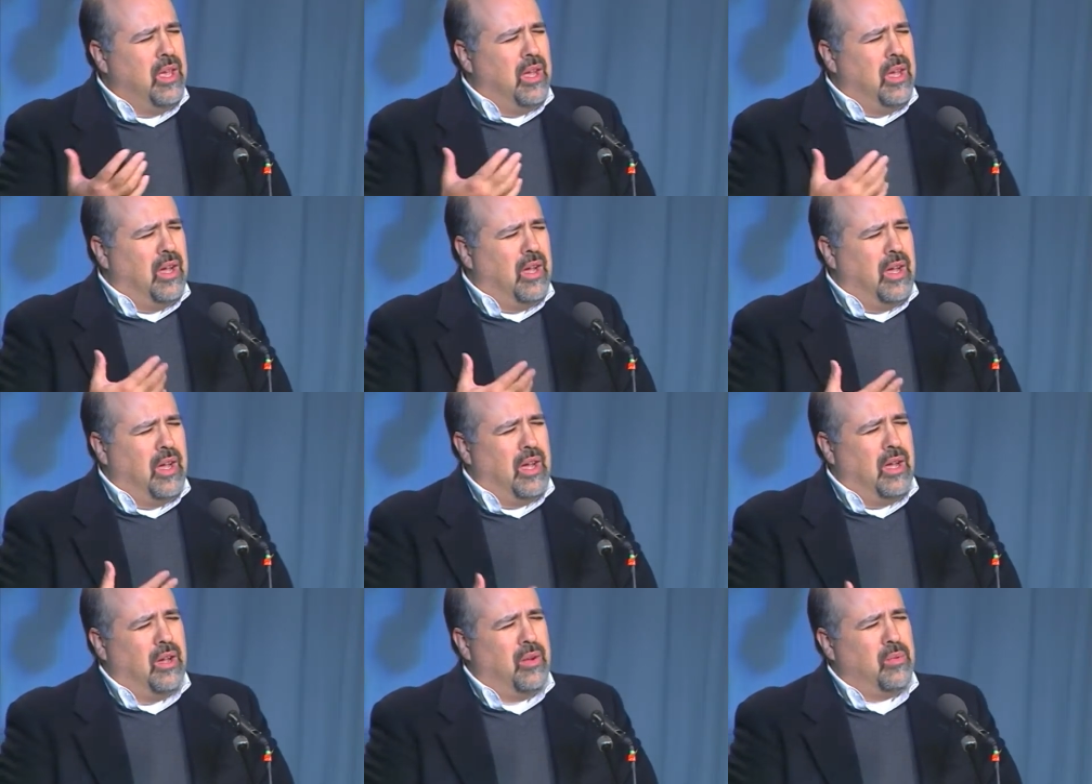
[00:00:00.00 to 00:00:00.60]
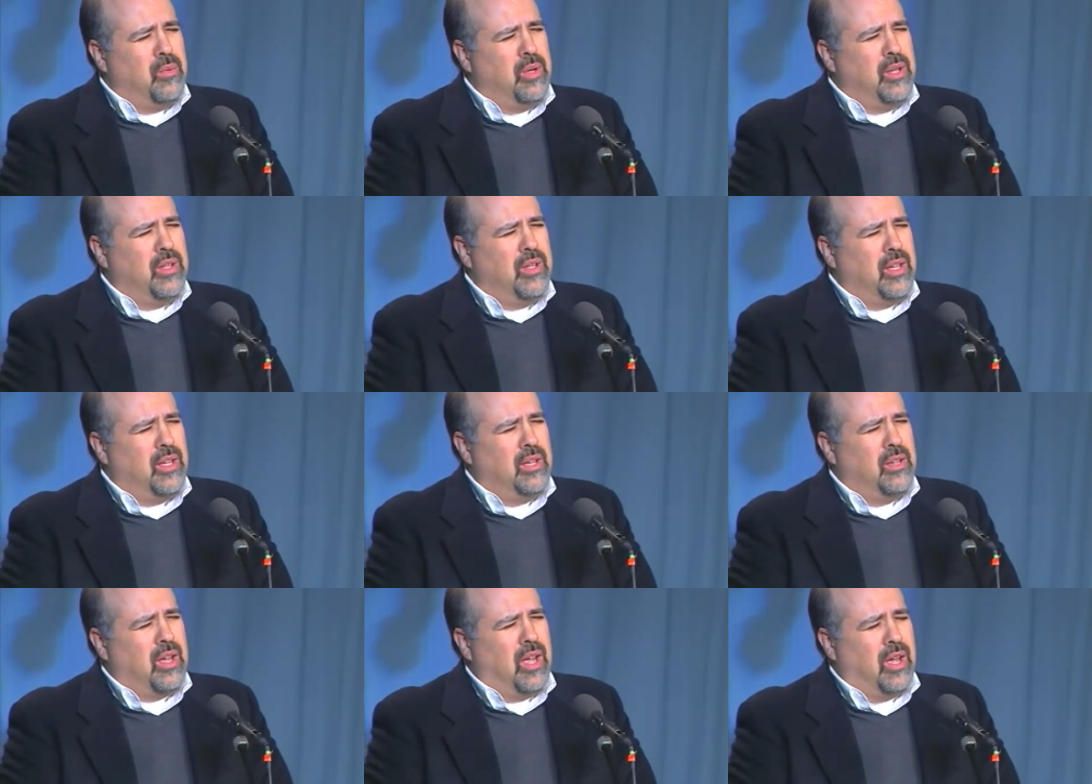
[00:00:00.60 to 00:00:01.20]
uh,
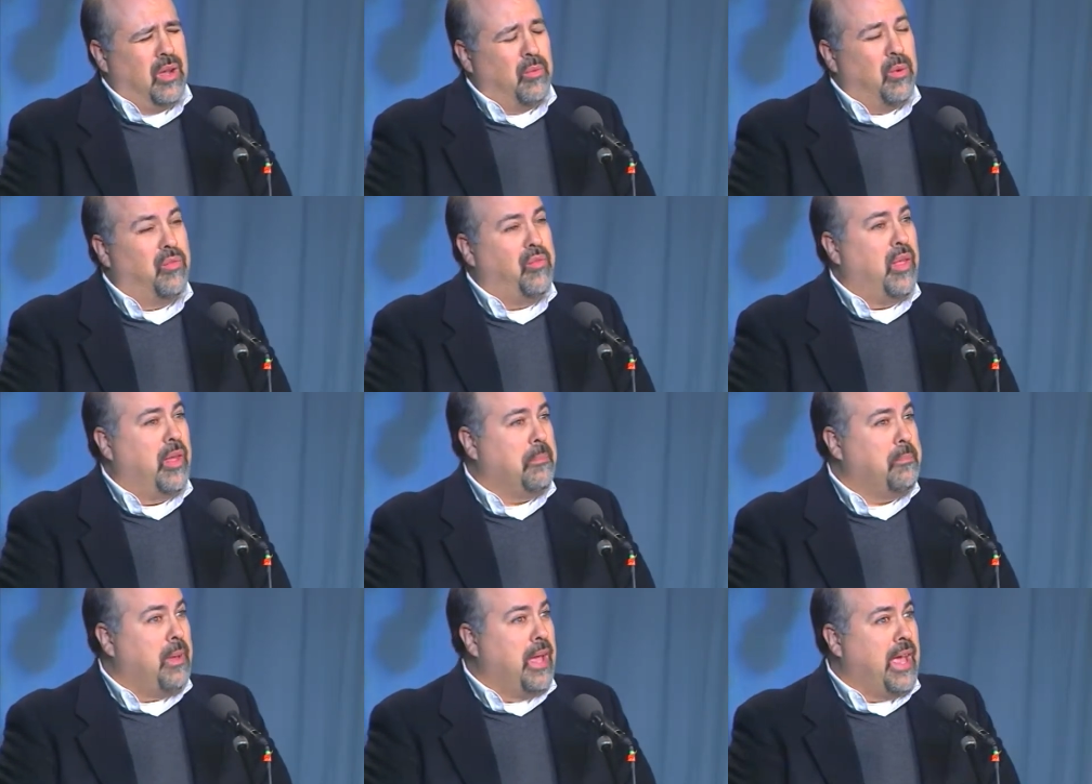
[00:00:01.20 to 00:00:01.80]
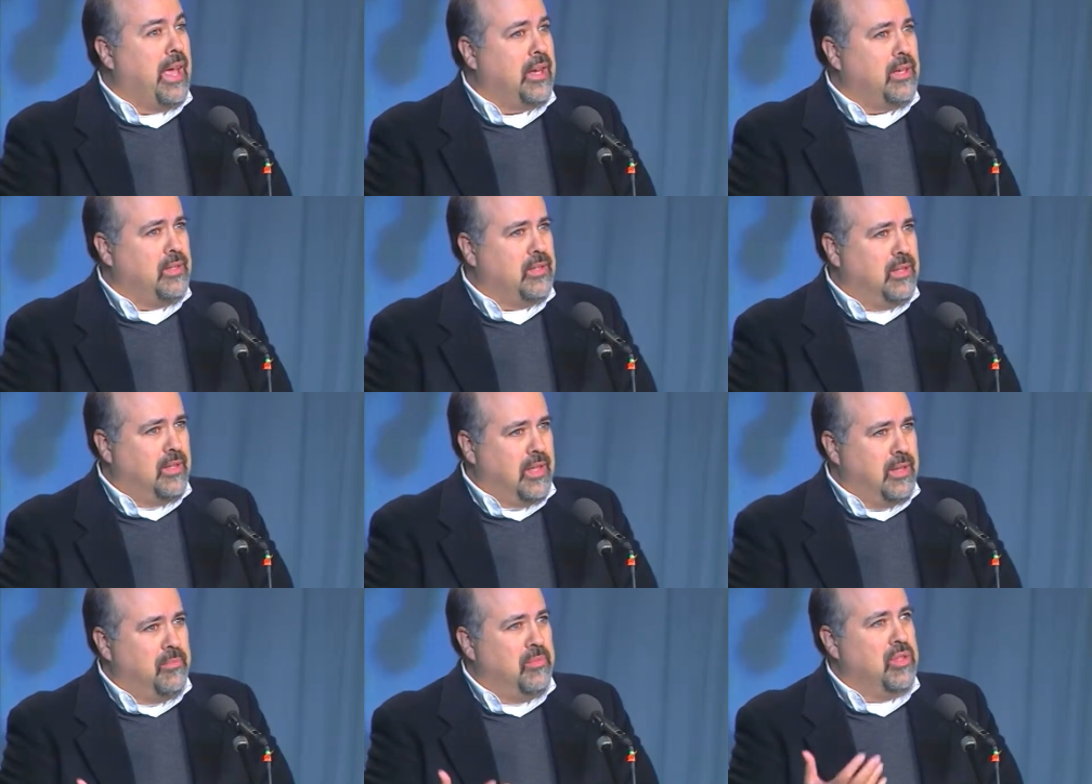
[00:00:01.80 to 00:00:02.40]
really uh, reflect back to
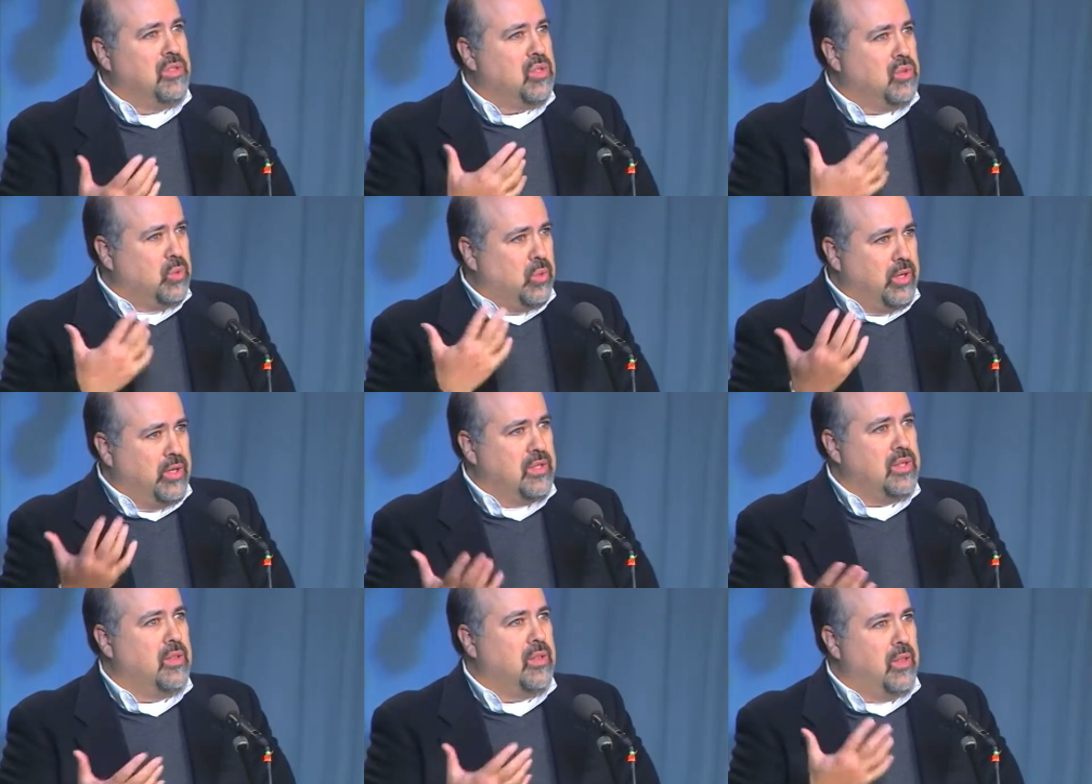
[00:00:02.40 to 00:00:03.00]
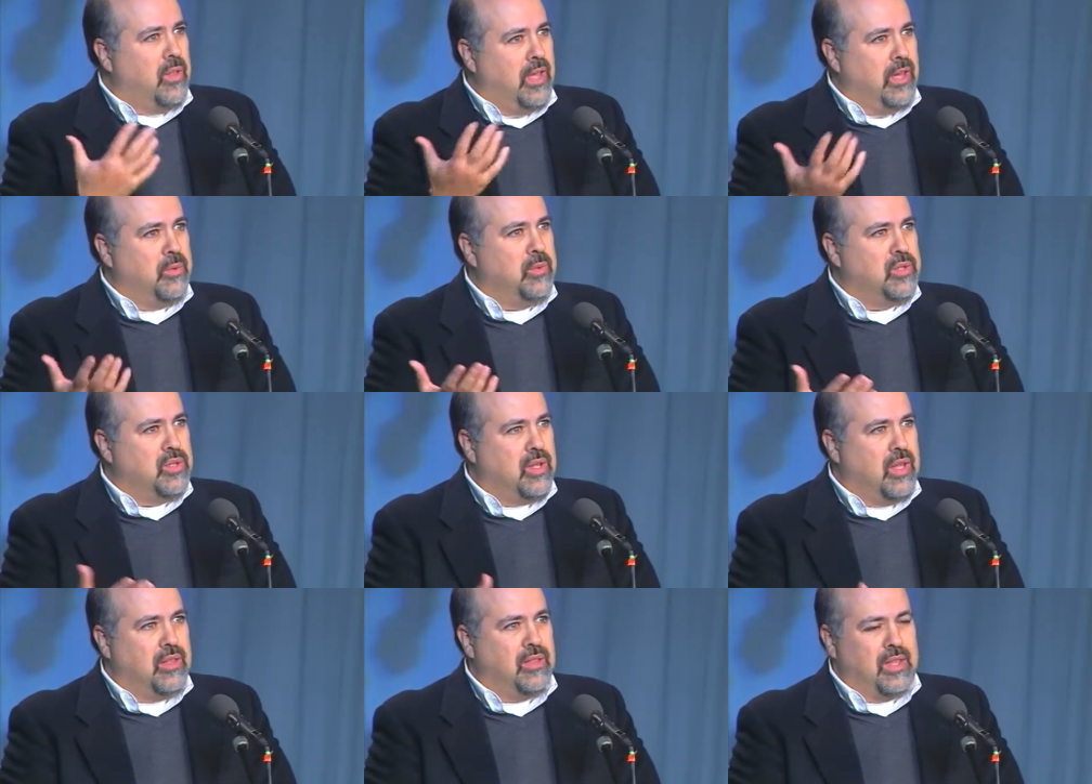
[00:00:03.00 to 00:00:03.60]
them the stories and the
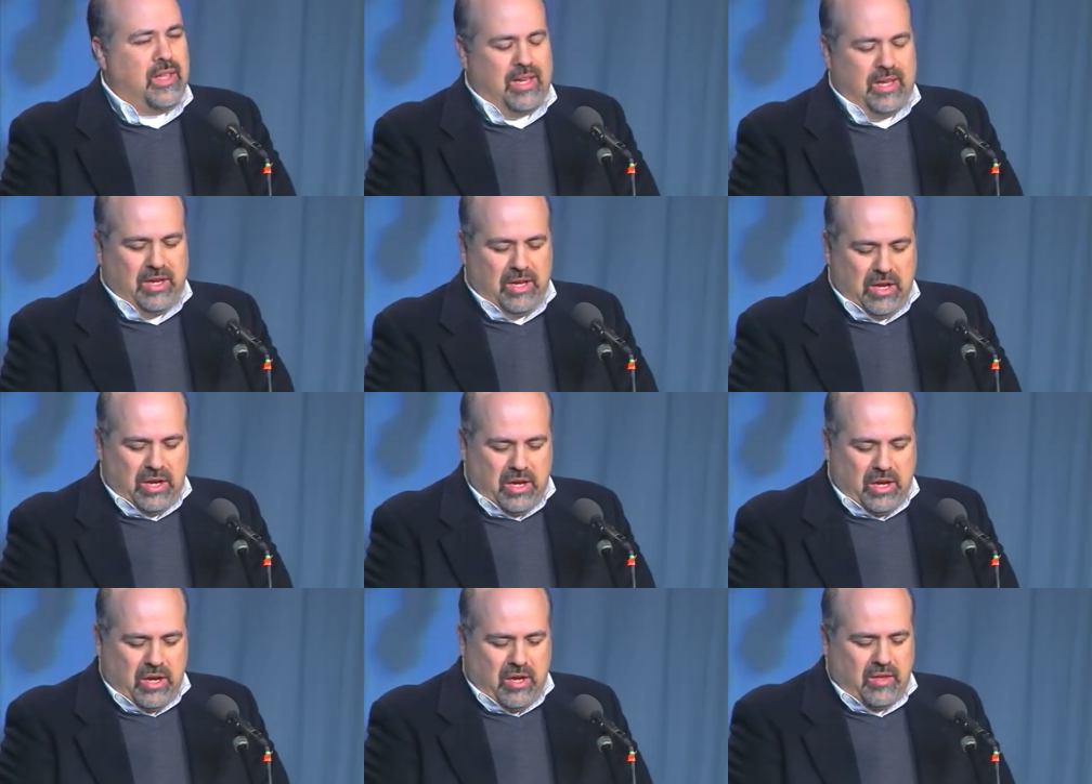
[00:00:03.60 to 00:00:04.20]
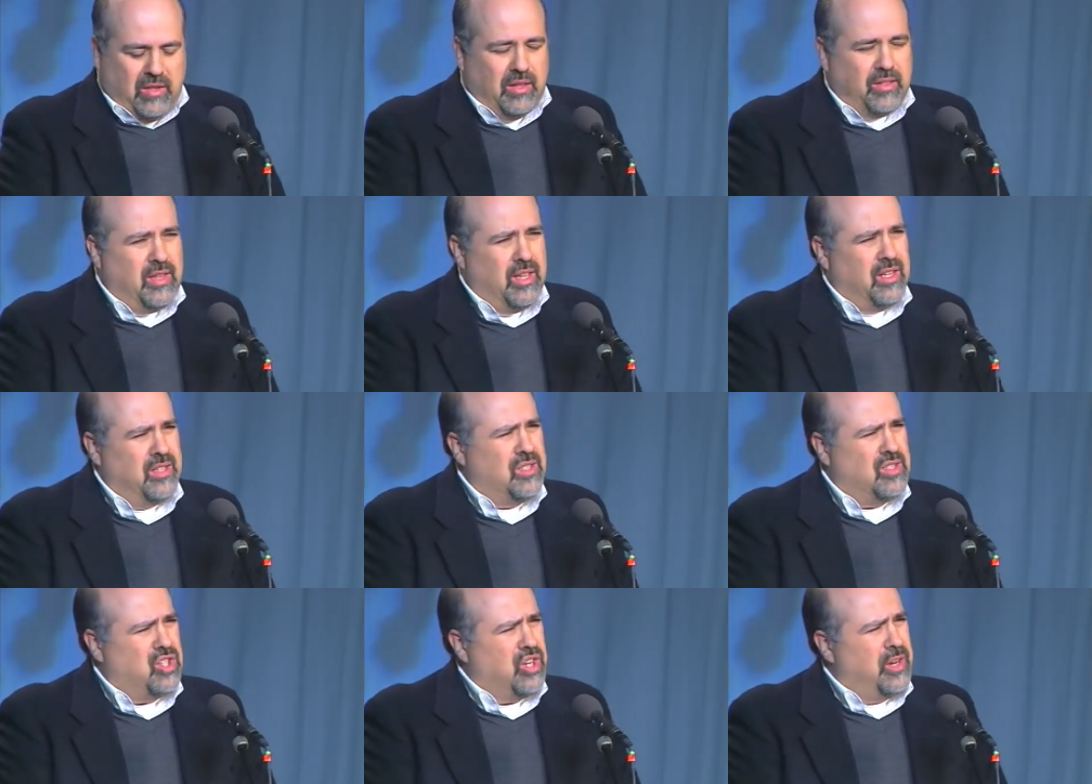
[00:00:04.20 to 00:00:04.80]
language that they, that they
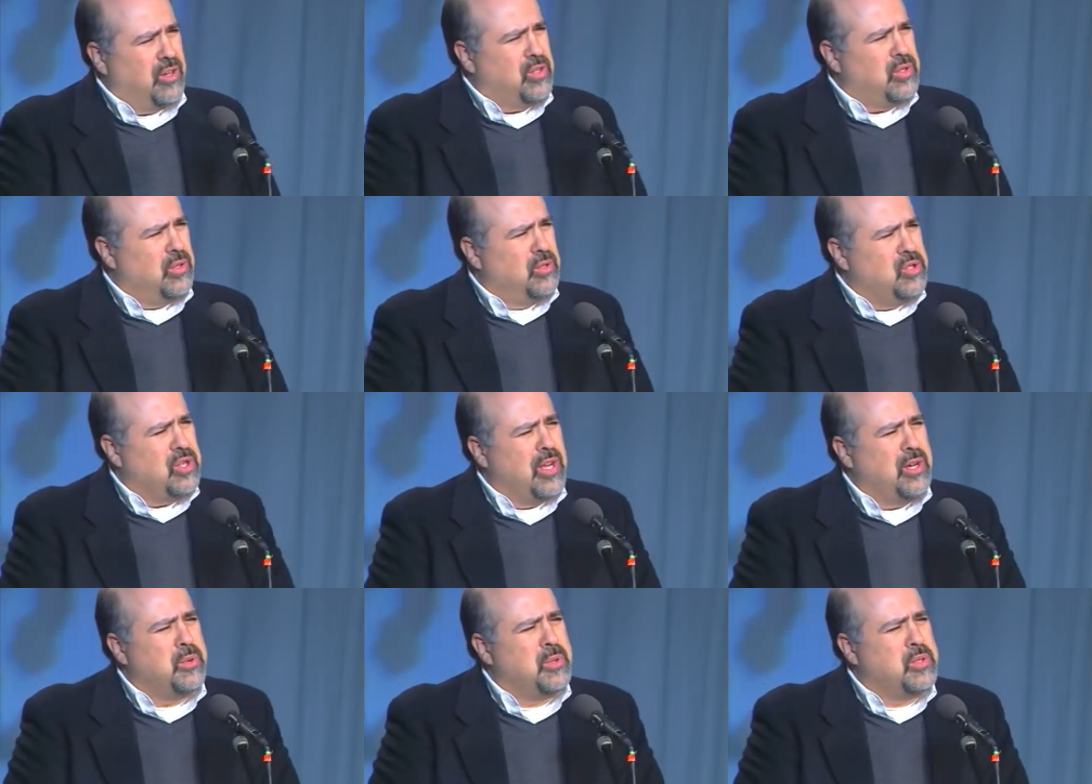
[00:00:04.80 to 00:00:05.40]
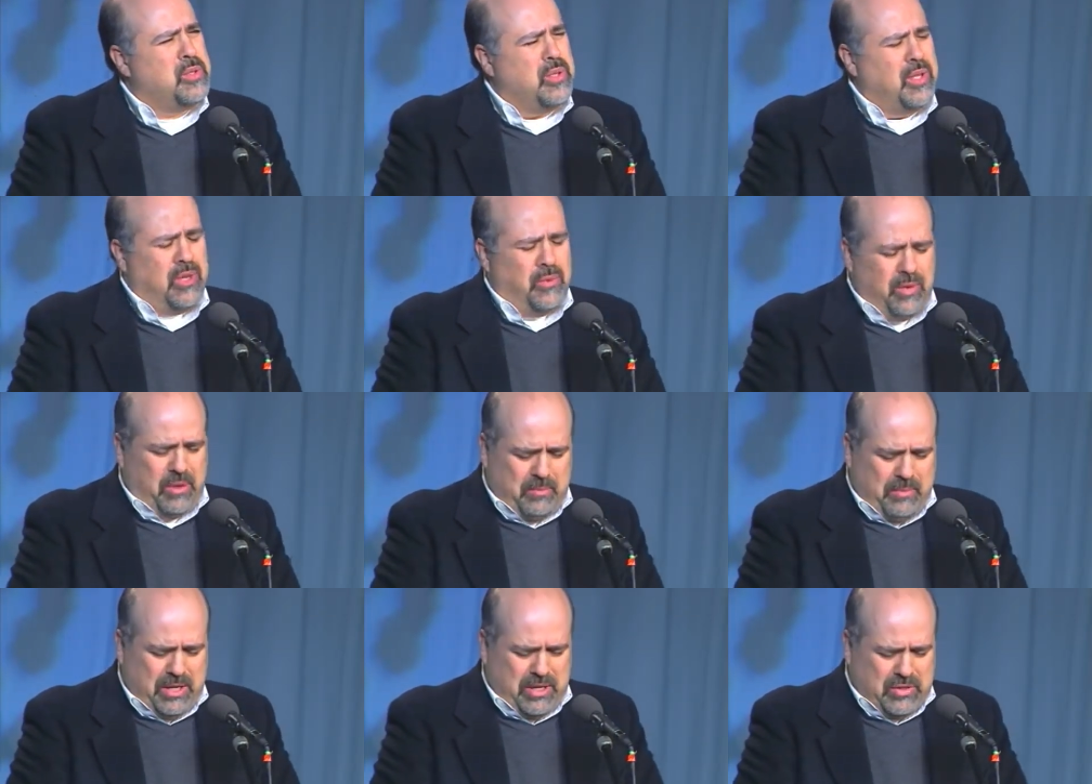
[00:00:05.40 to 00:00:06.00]
share so generously
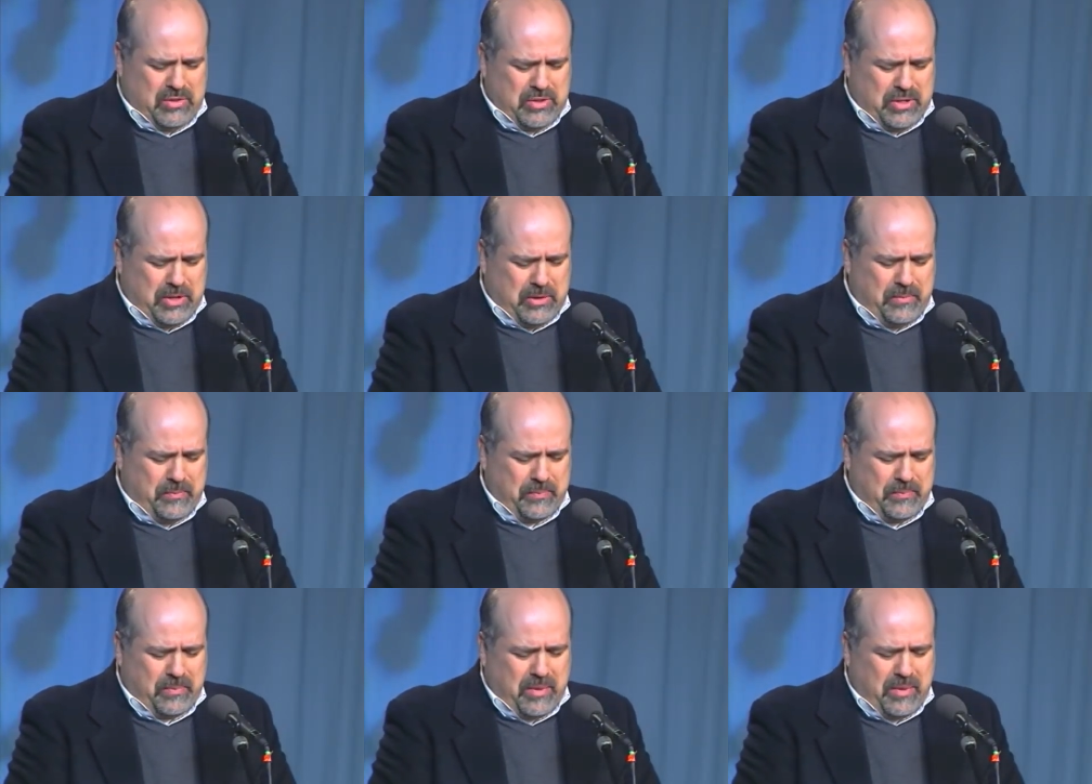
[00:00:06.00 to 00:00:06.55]
with me. So,